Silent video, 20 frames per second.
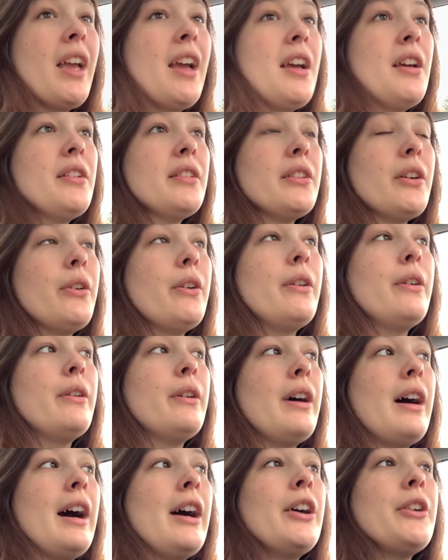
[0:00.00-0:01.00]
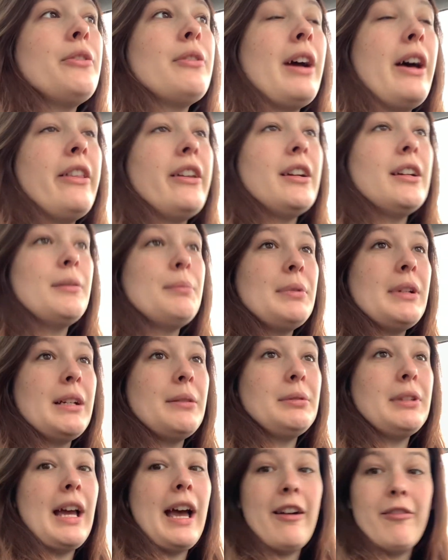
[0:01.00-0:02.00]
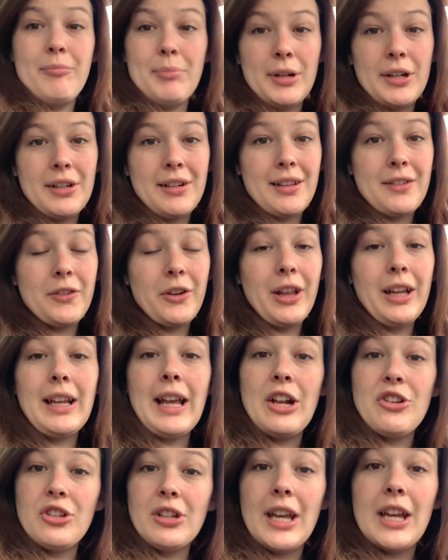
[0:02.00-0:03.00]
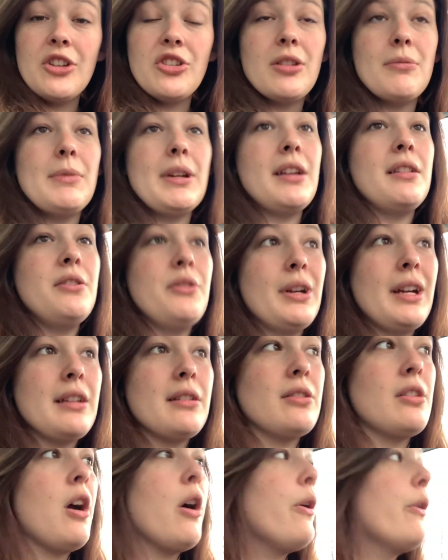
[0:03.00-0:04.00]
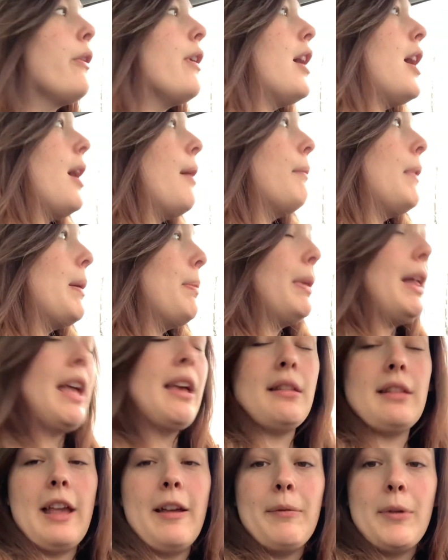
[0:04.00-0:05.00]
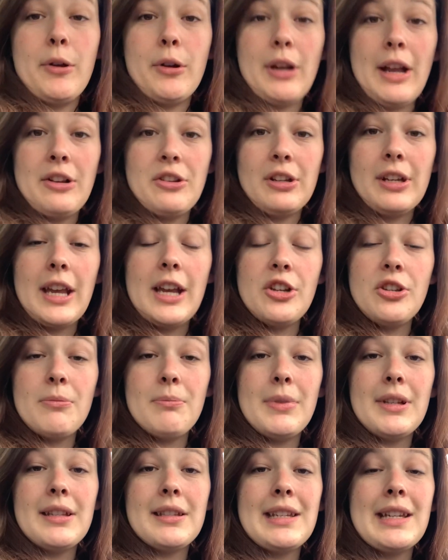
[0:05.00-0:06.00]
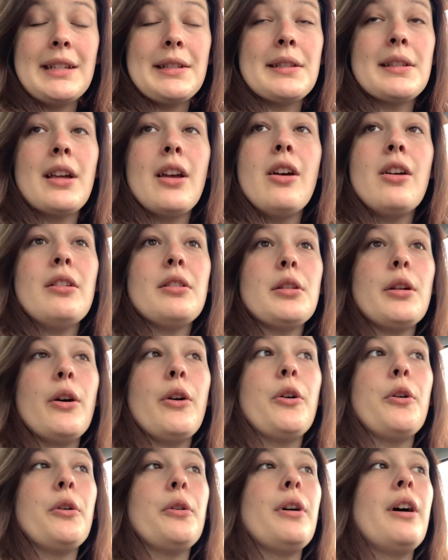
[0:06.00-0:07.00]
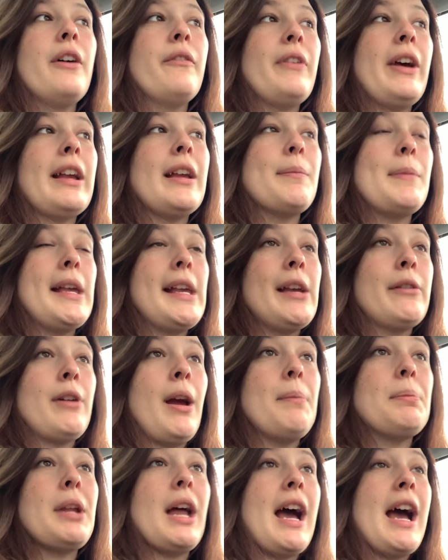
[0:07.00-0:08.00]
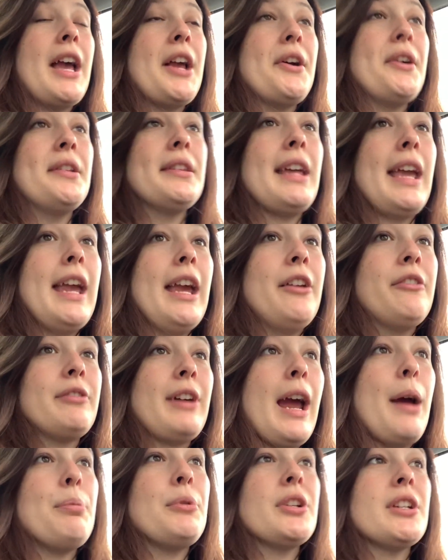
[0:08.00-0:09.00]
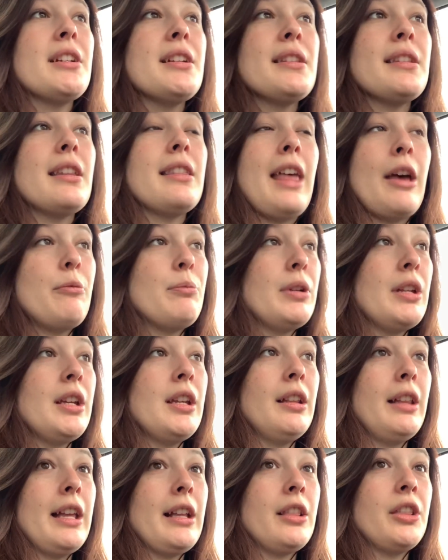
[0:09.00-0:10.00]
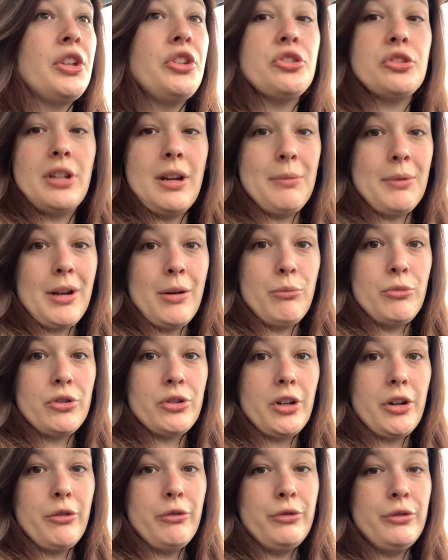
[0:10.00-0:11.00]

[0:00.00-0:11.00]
So I'd rather be able to have birds for like education, because you guys know my plan is to have my own education business. So if I can make it reptiles and raptors, that'd be like the dream come true.